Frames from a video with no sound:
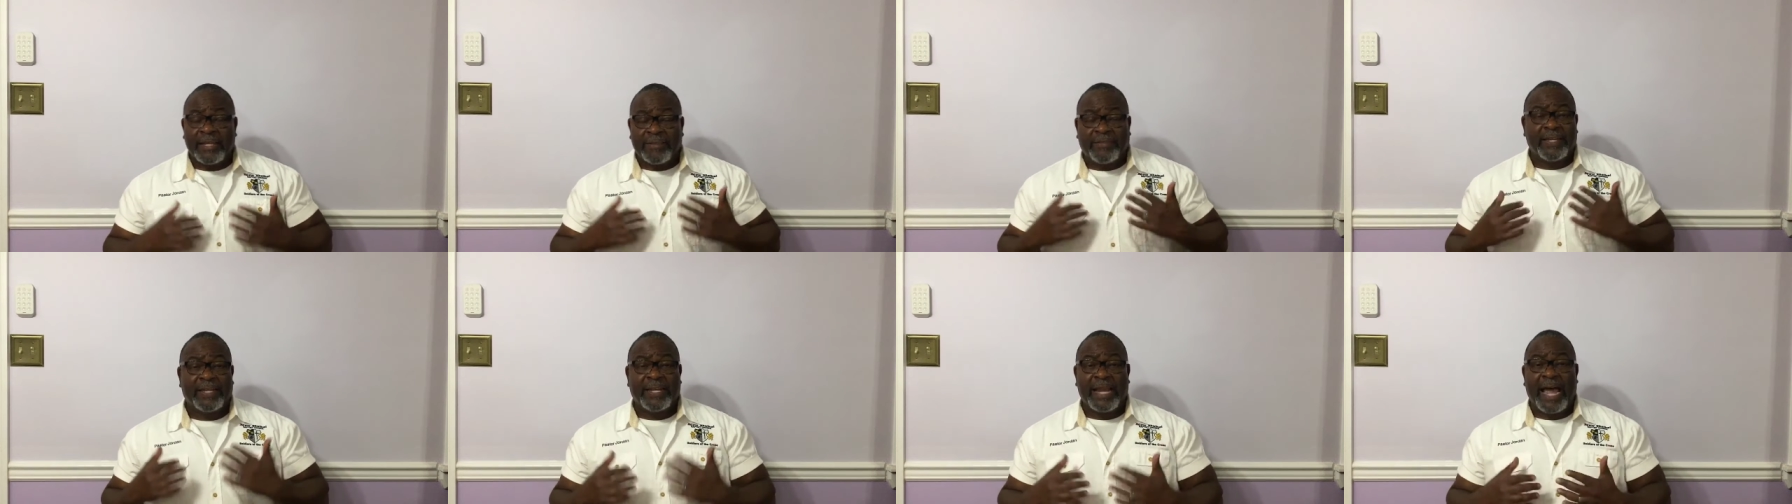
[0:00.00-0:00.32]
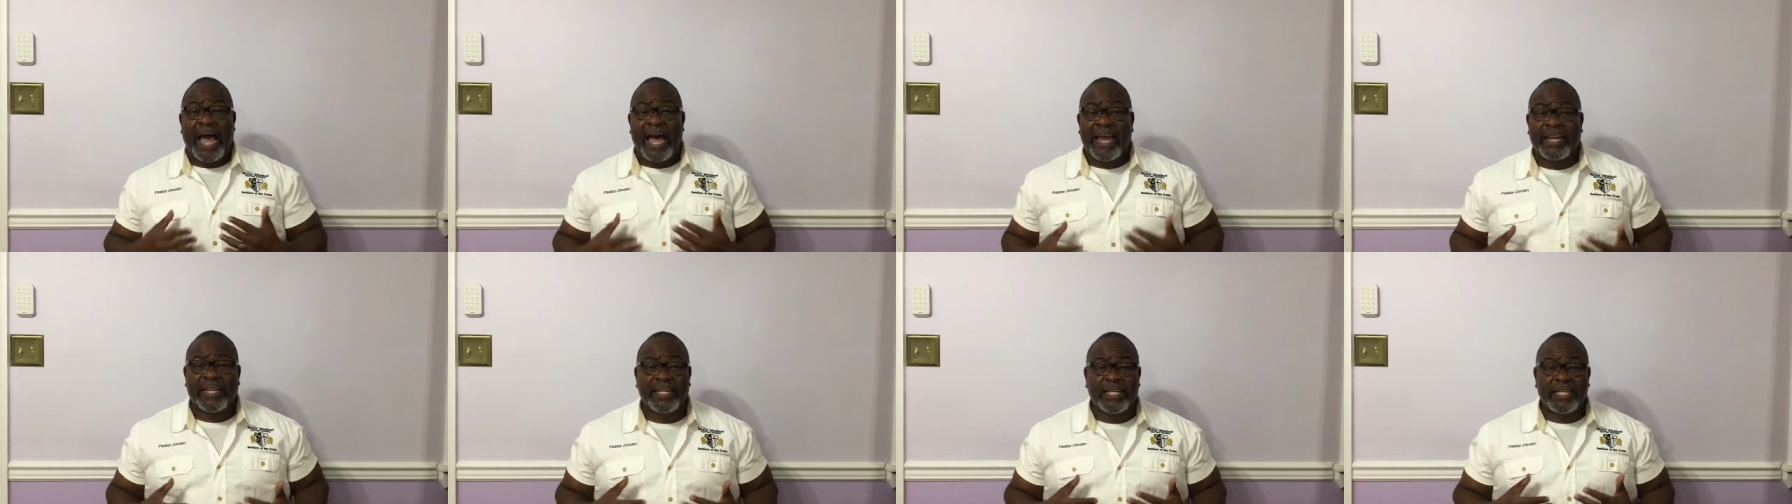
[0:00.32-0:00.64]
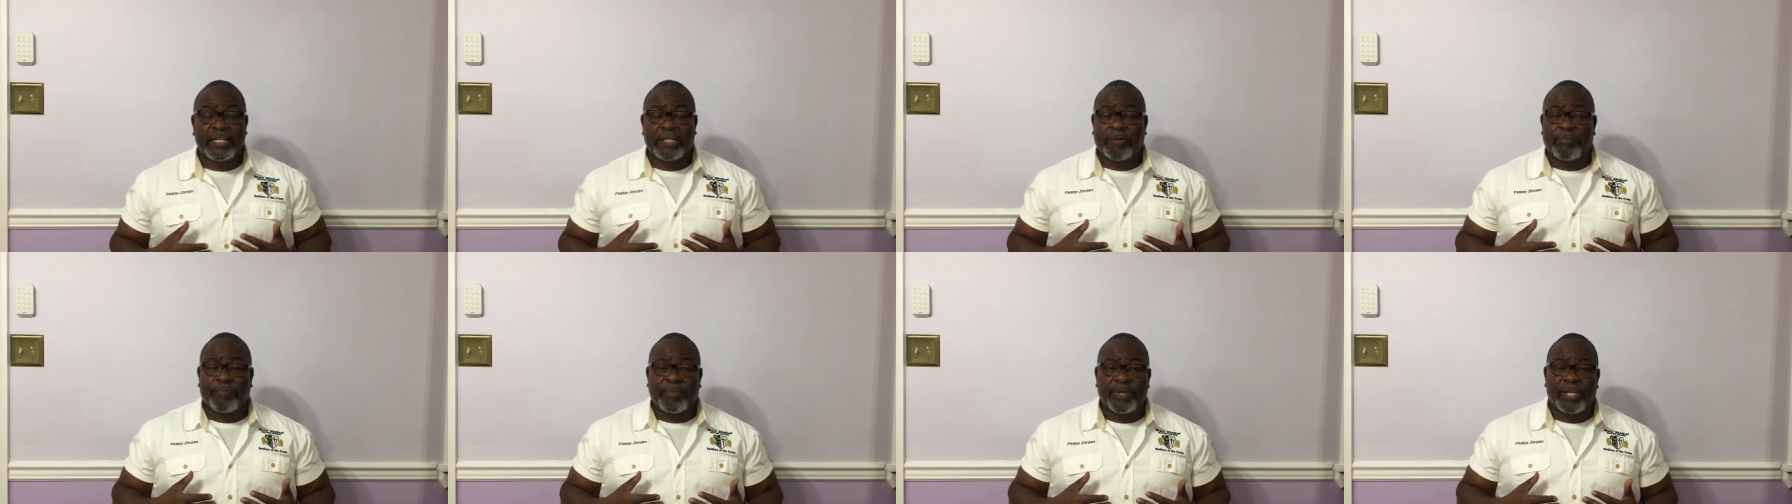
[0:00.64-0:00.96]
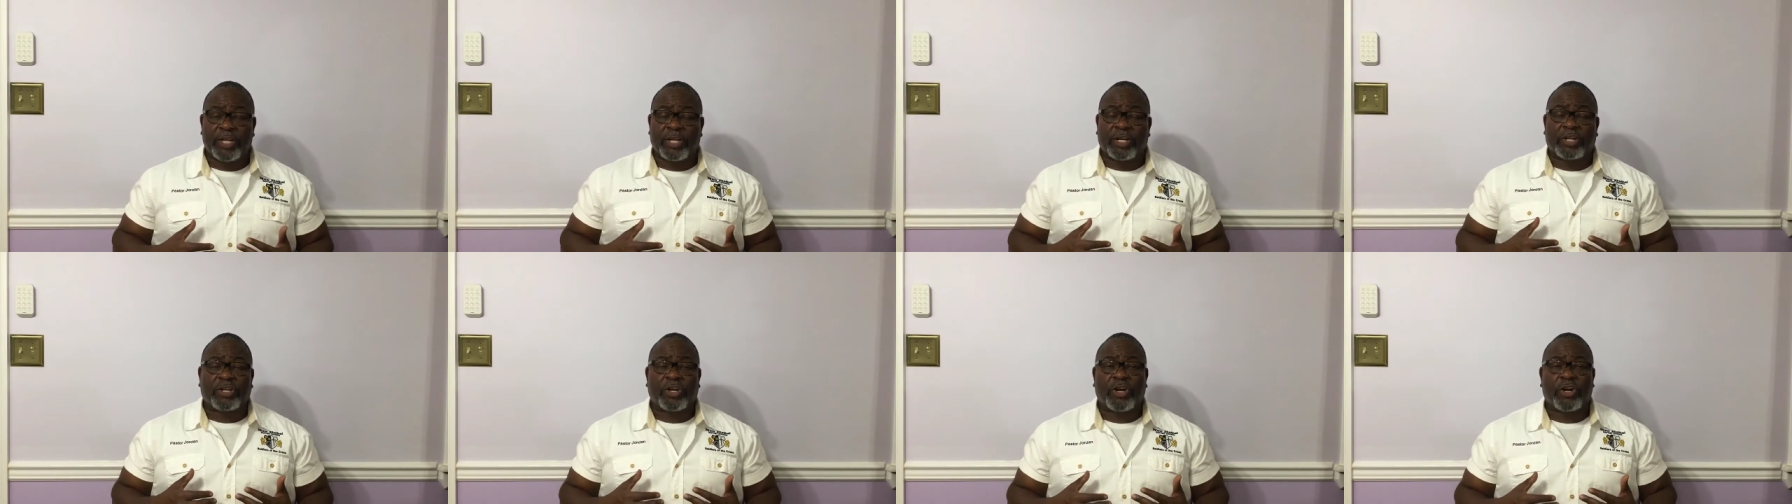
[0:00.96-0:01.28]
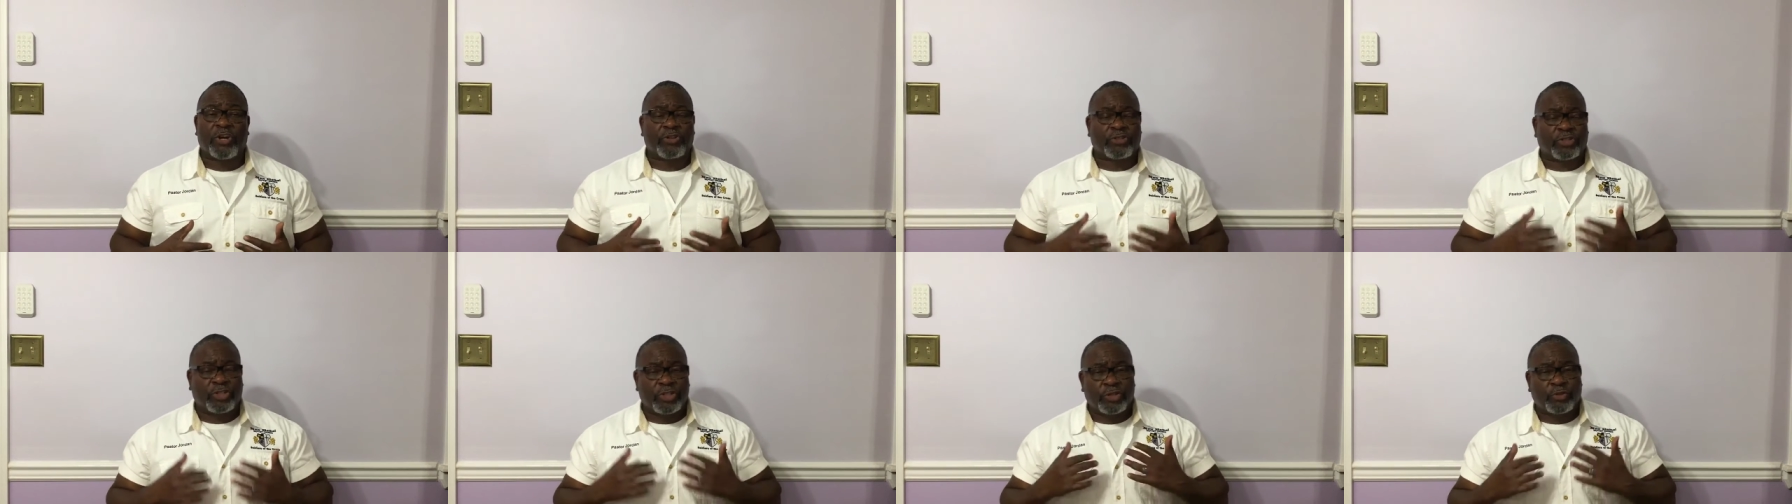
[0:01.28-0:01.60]
then I need to be
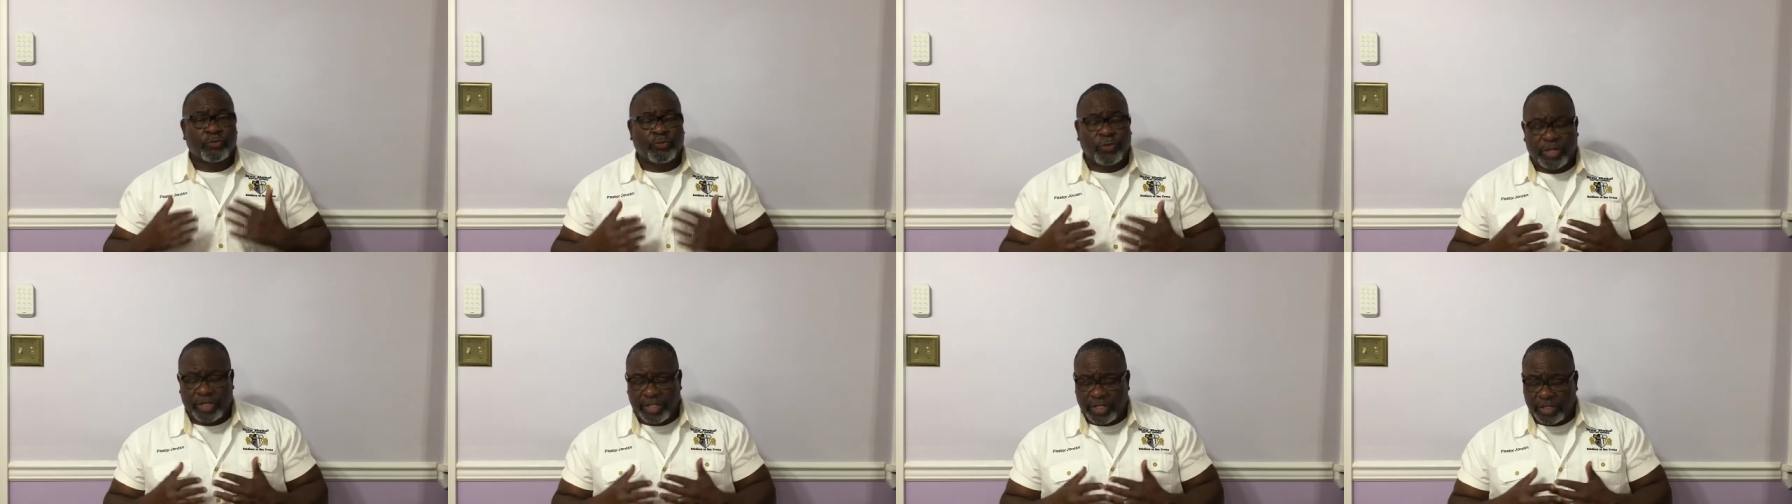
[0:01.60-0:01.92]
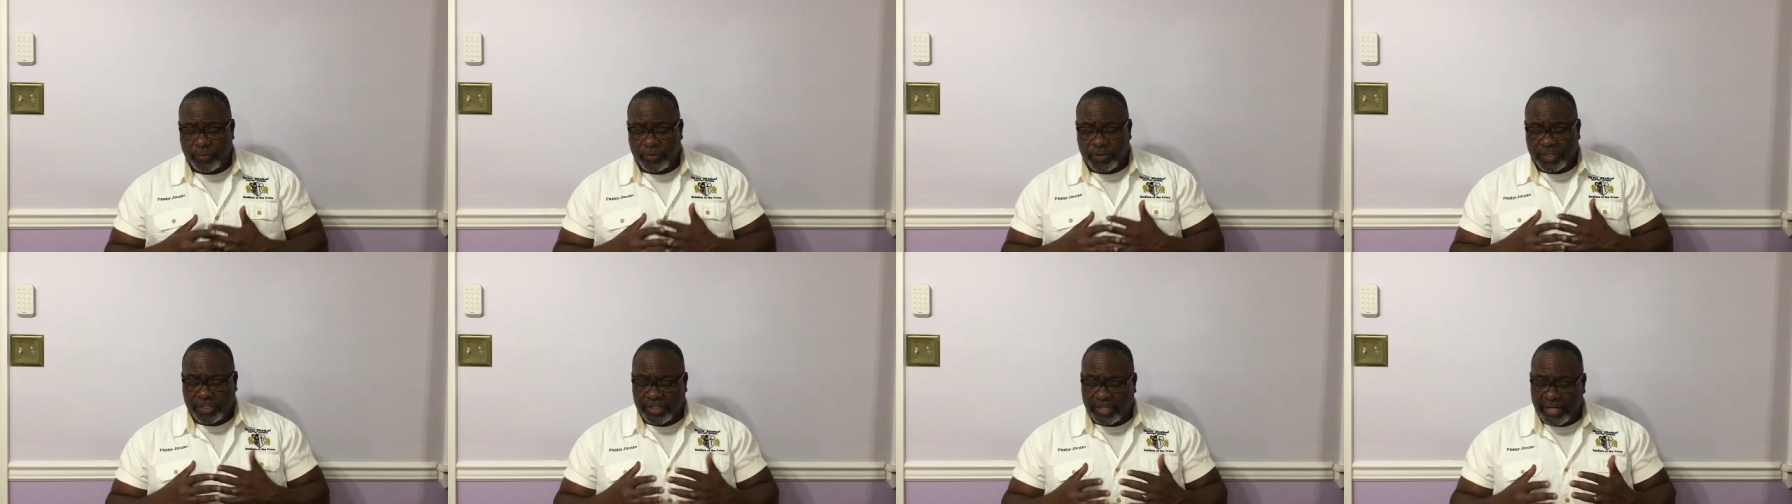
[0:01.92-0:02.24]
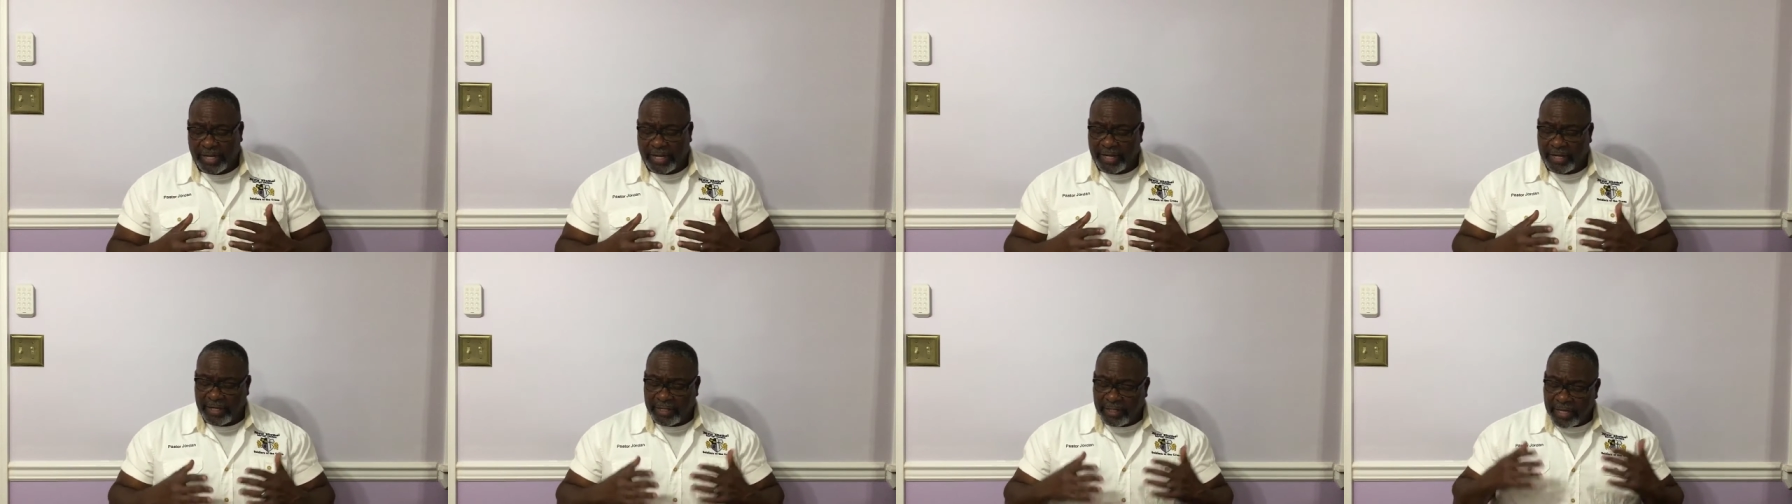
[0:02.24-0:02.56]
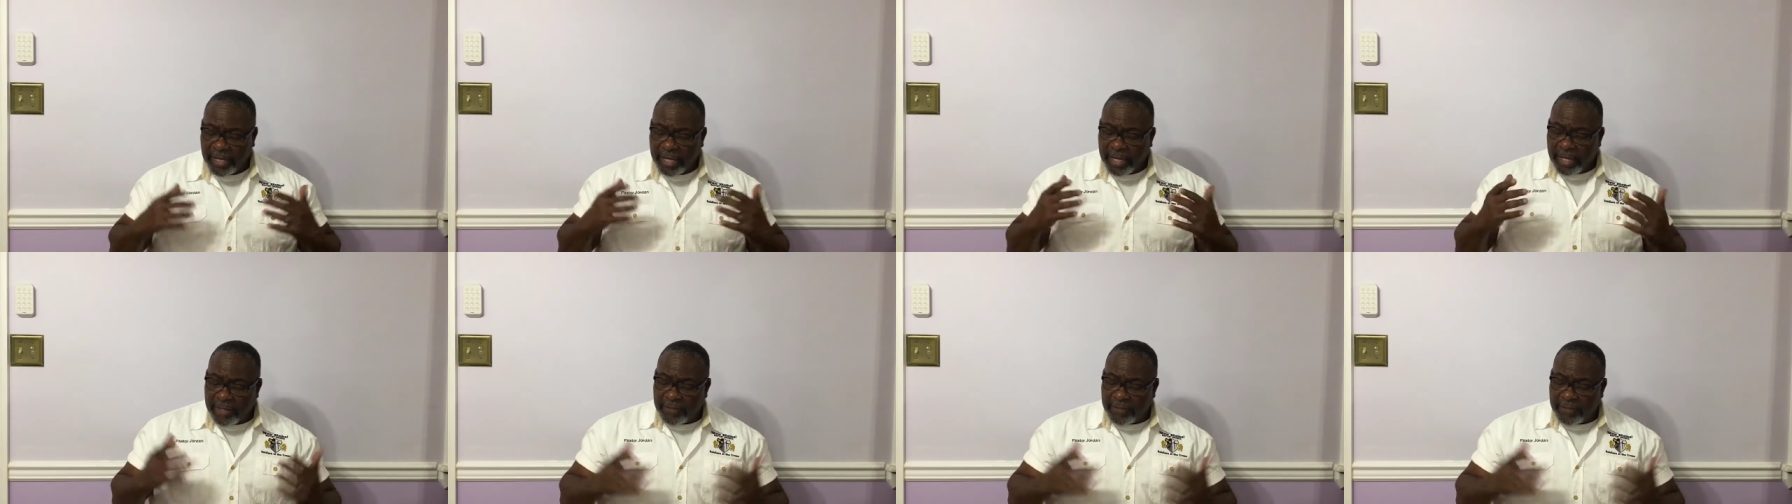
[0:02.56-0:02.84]
accursed is what he was saying